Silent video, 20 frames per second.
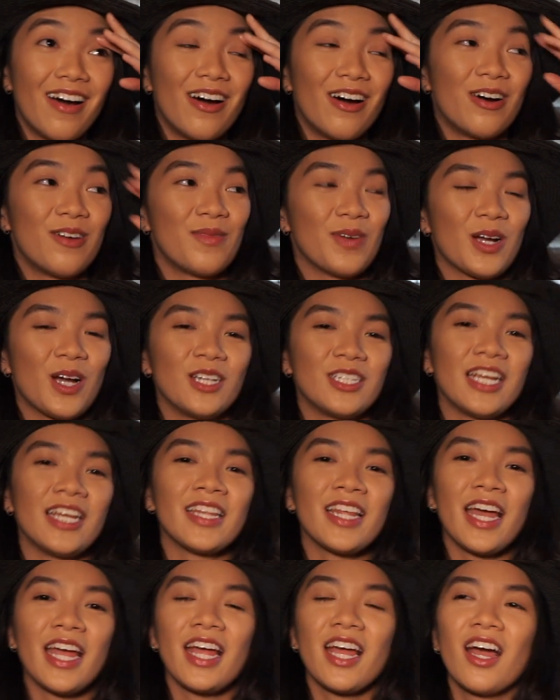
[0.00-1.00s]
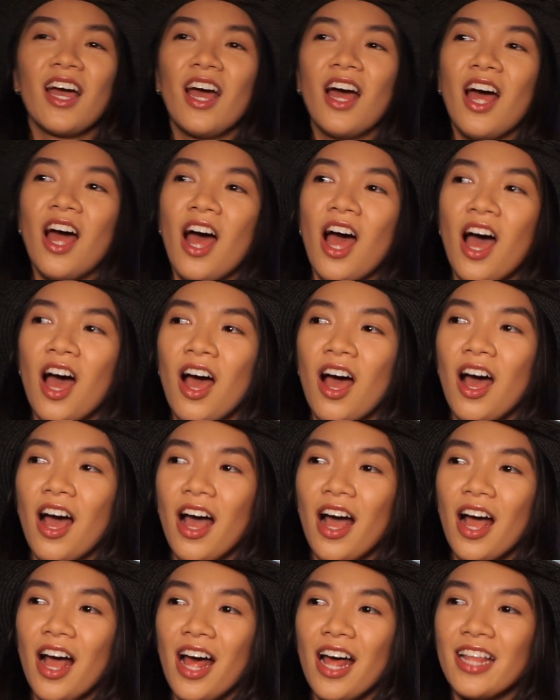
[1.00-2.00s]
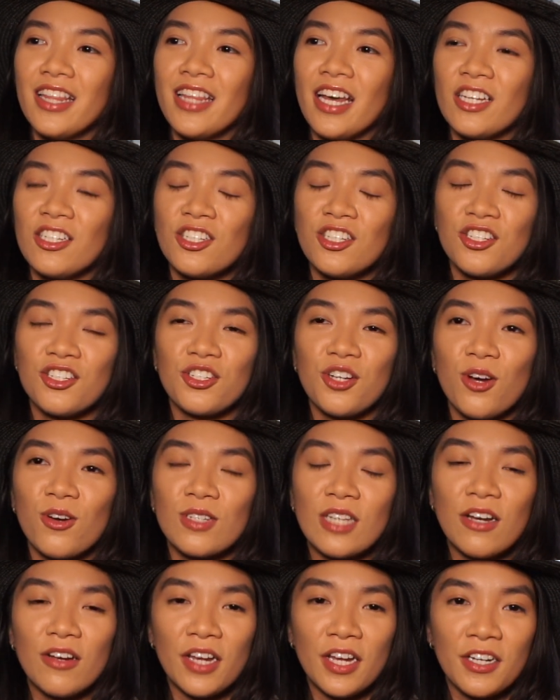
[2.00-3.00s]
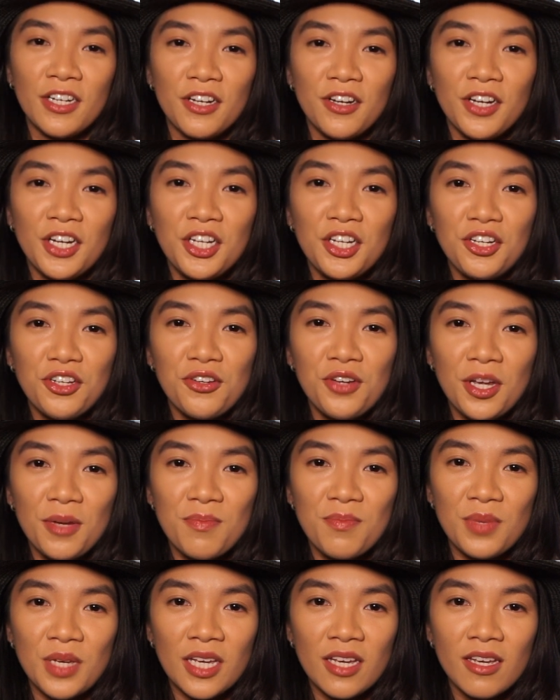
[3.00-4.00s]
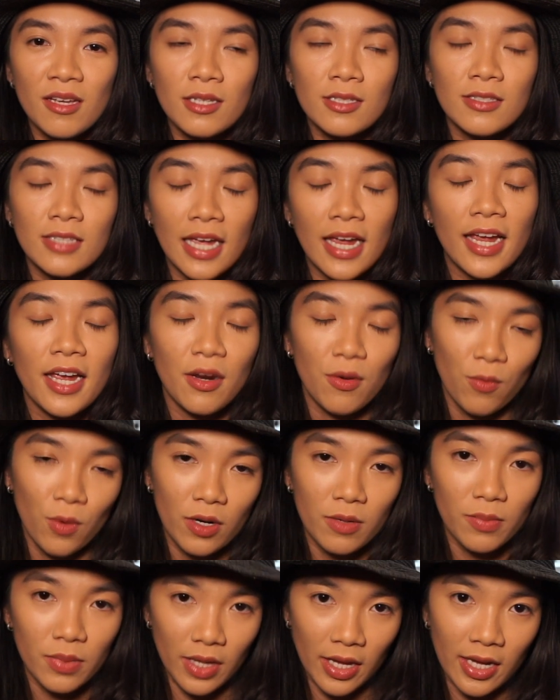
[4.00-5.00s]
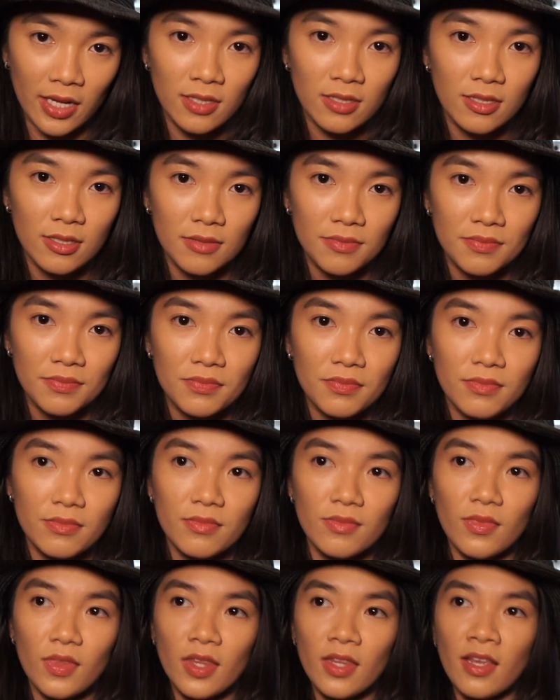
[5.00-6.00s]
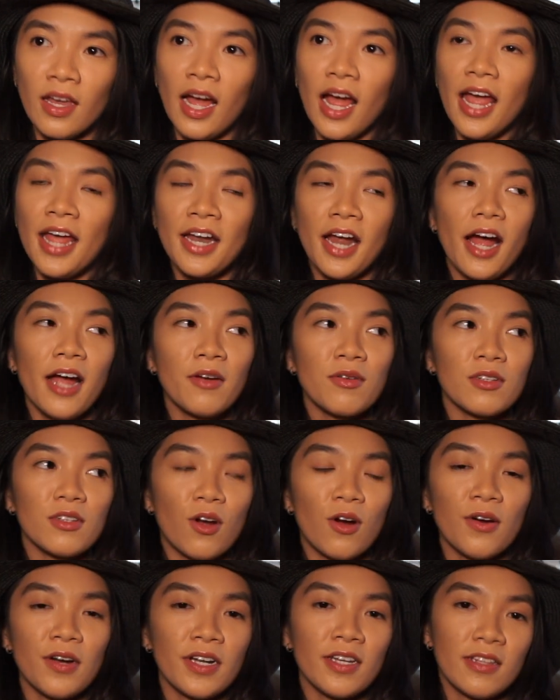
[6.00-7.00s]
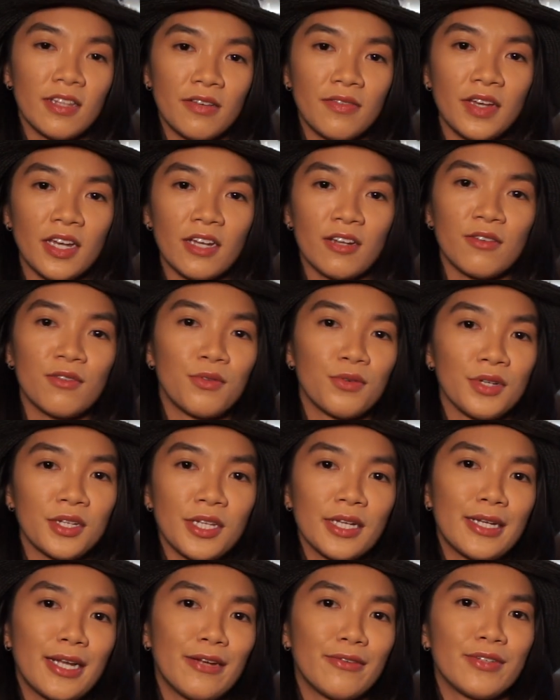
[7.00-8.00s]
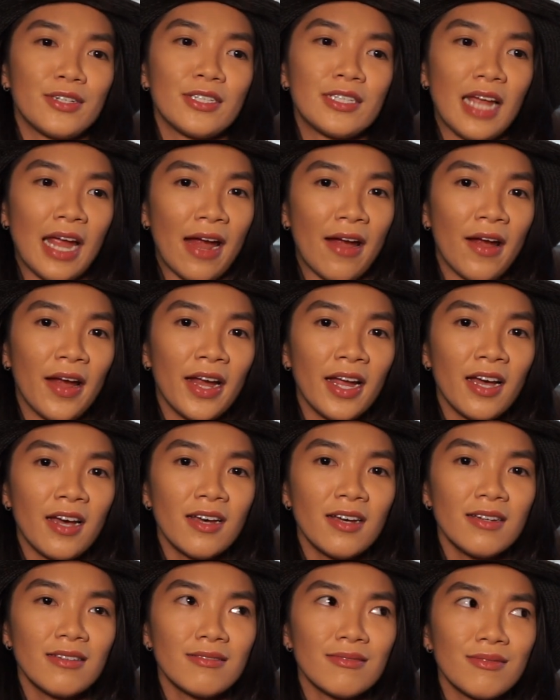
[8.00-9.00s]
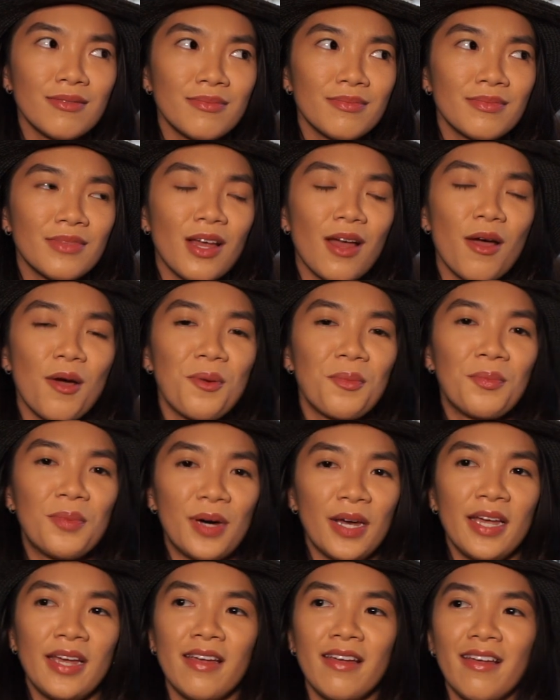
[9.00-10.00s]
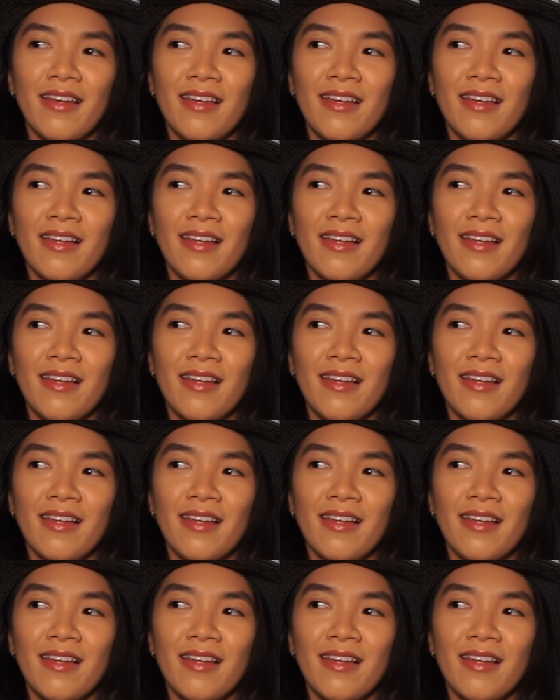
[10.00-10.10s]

Oh my gosh. And like, that just shows how ignorant you can be staying in one place. And I was already living in a really diverse area, but